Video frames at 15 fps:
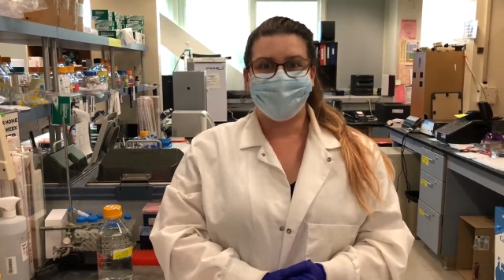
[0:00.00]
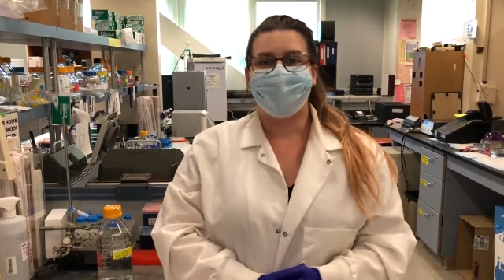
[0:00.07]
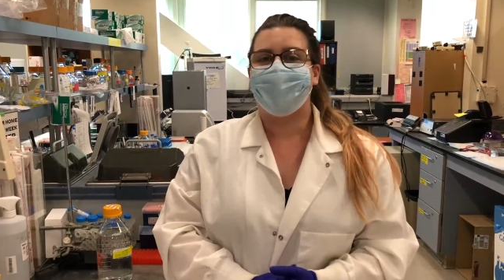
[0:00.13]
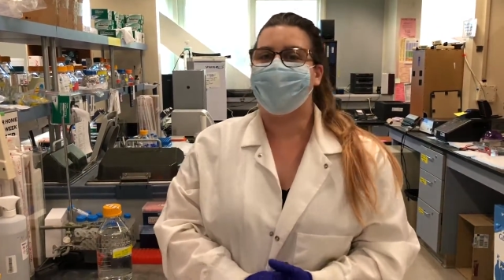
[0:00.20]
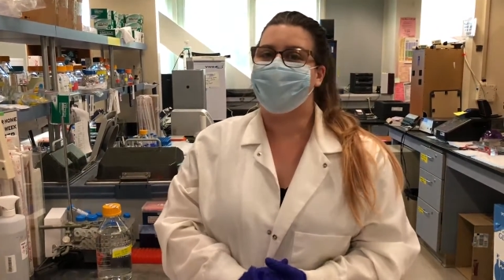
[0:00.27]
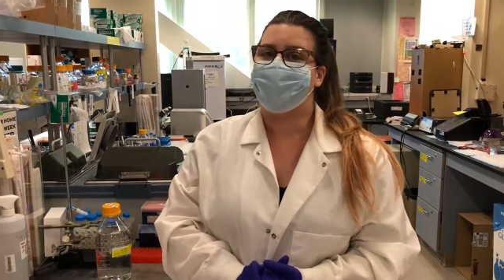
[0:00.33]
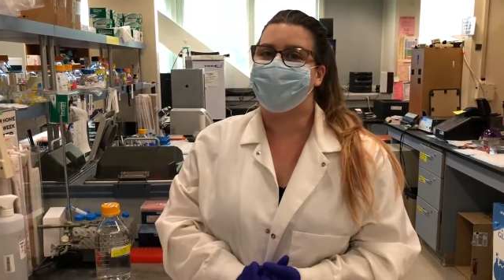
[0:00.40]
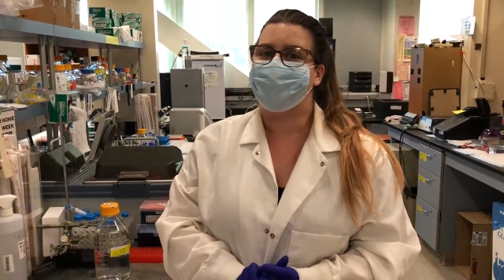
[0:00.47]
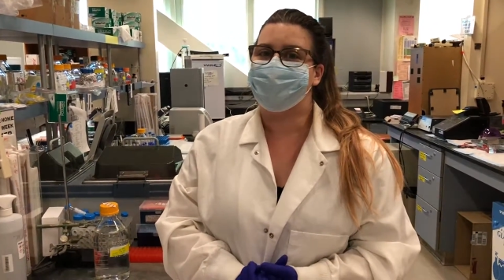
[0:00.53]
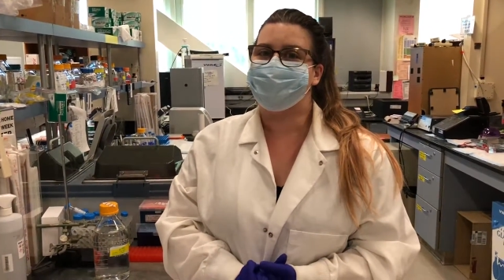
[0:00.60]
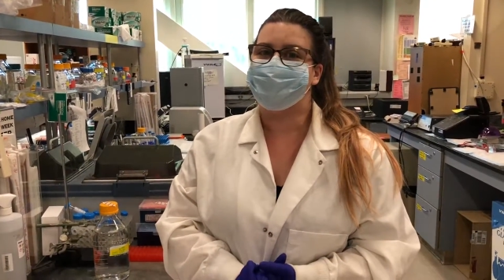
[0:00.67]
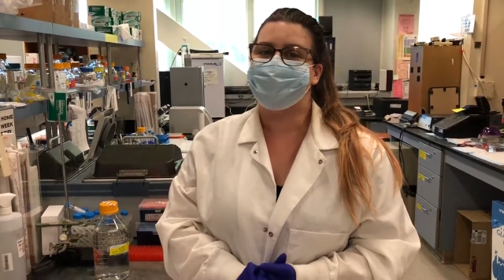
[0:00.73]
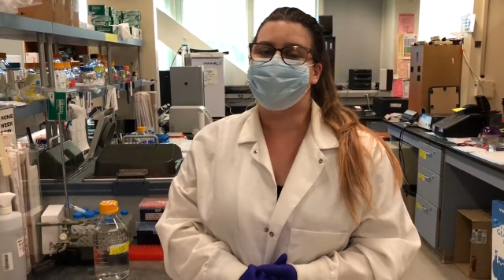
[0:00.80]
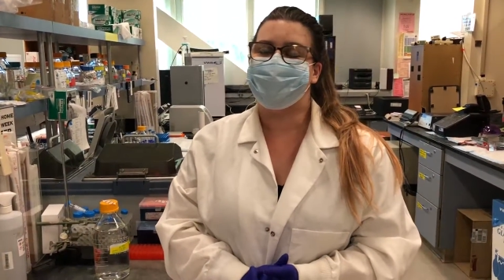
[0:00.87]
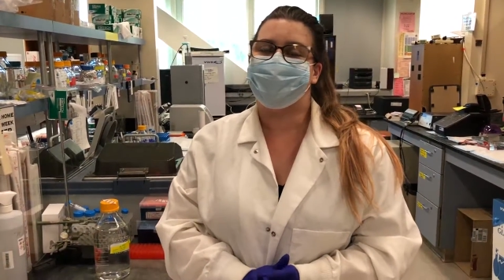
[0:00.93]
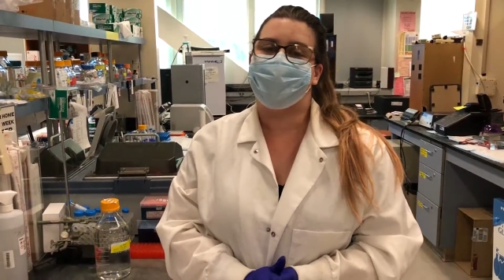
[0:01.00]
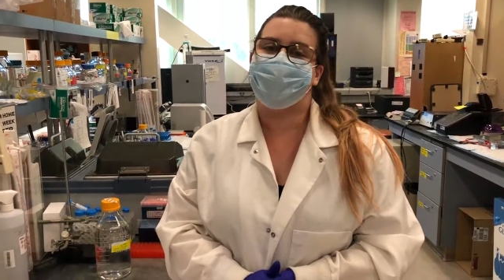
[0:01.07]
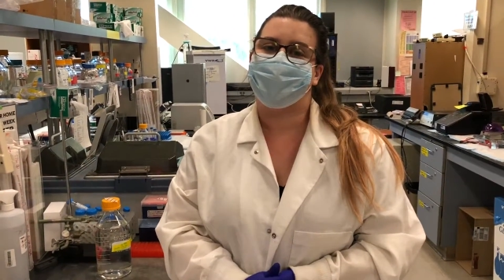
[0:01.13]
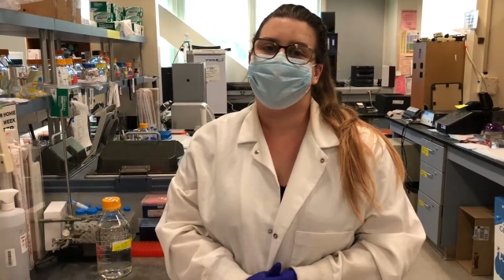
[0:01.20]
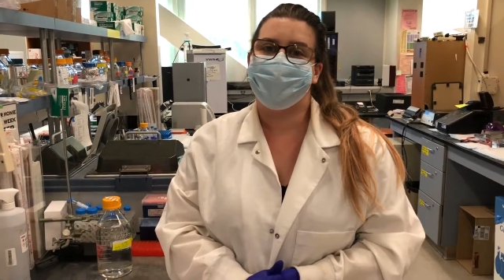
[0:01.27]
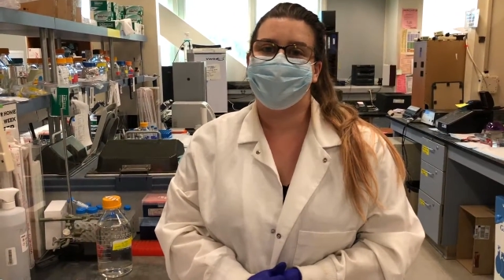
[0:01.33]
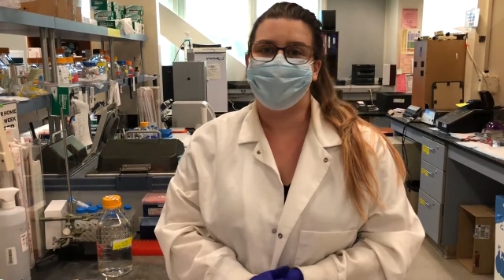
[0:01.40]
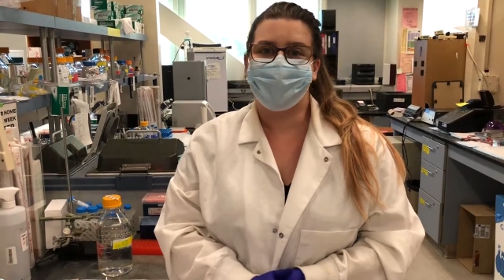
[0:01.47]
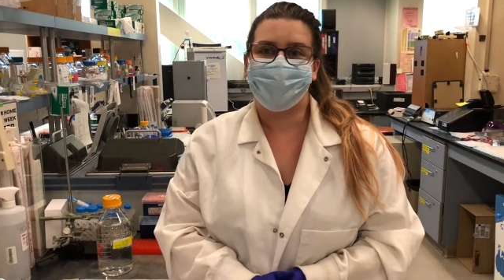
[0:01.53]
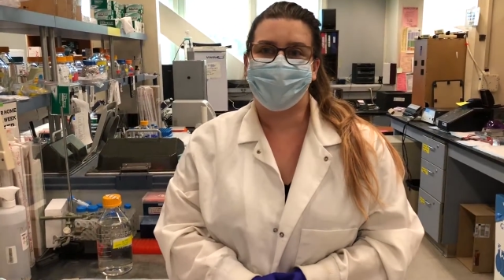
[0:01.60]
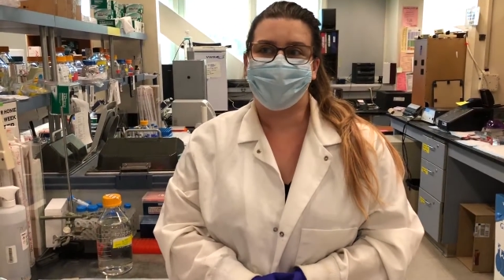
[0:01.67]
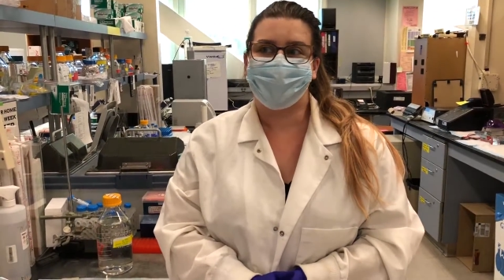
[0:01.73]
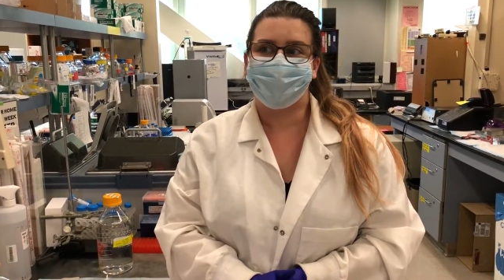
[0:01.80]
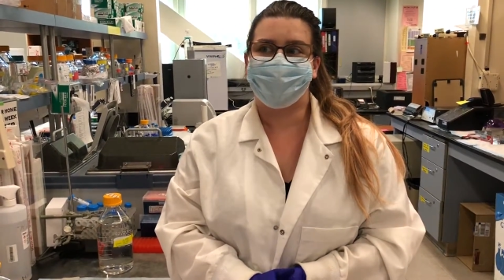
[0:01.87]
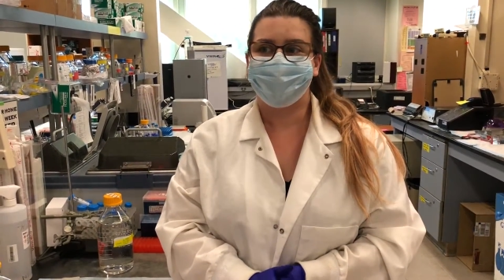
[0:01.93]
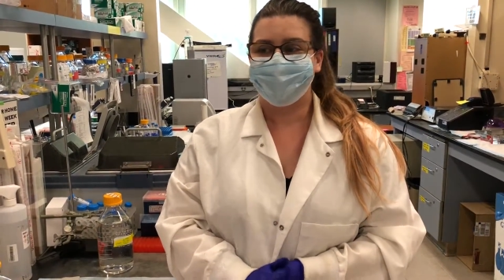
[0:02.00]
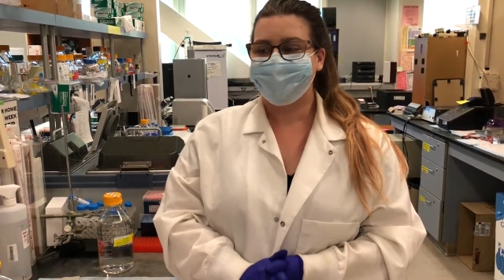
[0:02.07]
I hope you found this video